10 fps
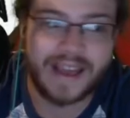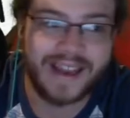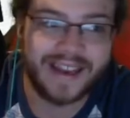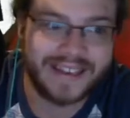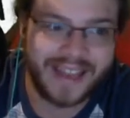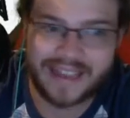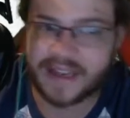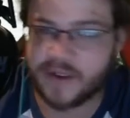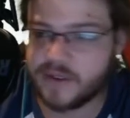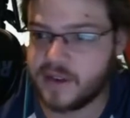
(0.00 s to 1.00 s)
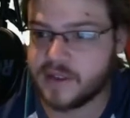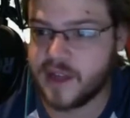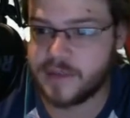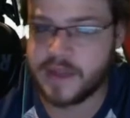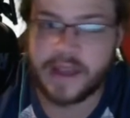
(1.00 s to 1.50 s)
Takes out
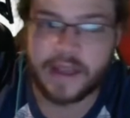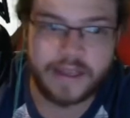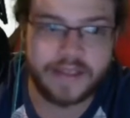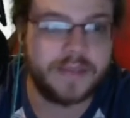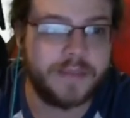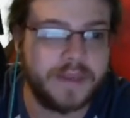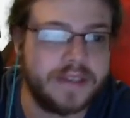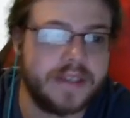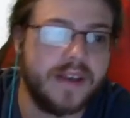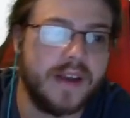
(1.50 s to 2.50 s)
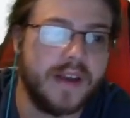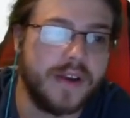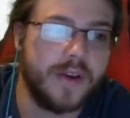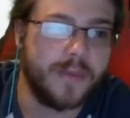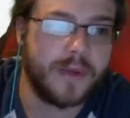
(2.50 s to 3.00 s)
Dusclops. Easy peasy.
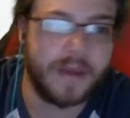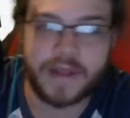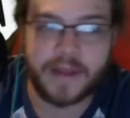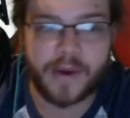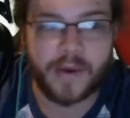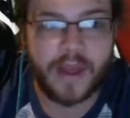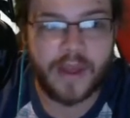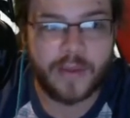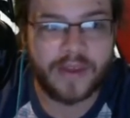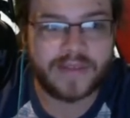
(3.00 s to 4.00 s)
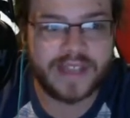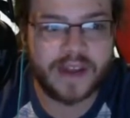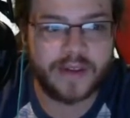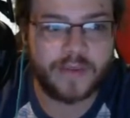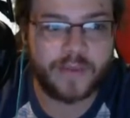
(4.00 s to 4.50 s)
No problemo. We have
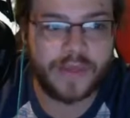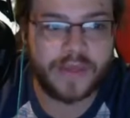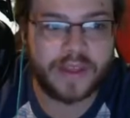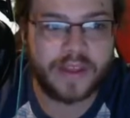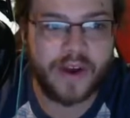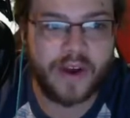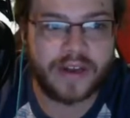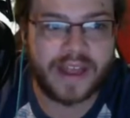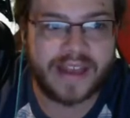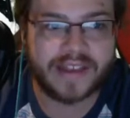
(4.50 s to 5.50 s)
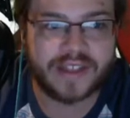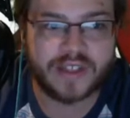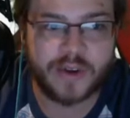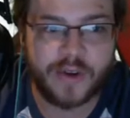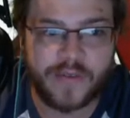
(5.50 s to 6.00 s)
Stoutland with Yawn and
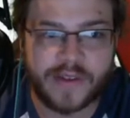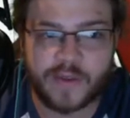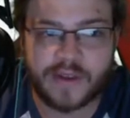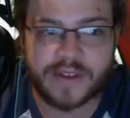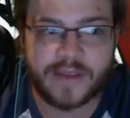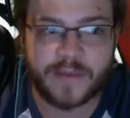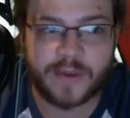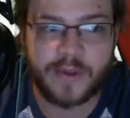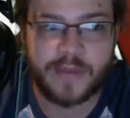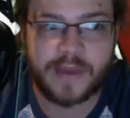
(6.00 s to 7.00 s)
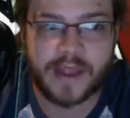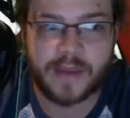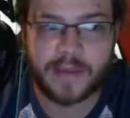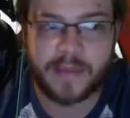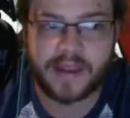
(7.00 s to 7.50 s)
Surf, as well as After You, being able
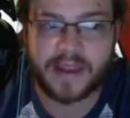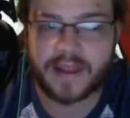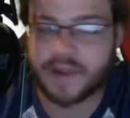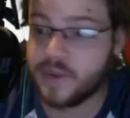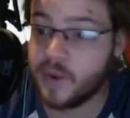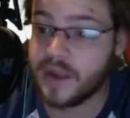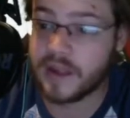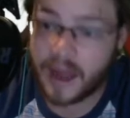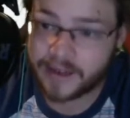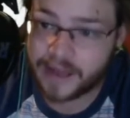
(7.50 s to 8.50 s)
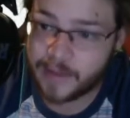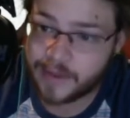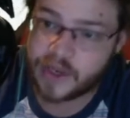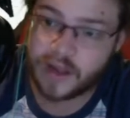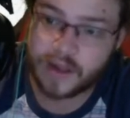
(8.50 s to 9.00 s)
to make Gigalith do a lot of
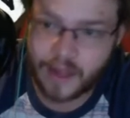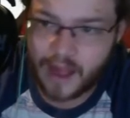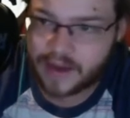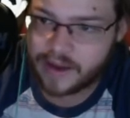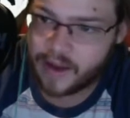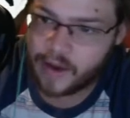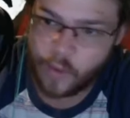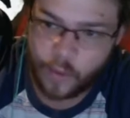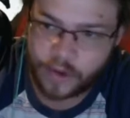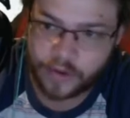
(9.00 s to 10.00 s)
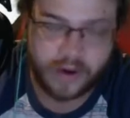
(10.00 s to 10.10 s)
damage a lot quicker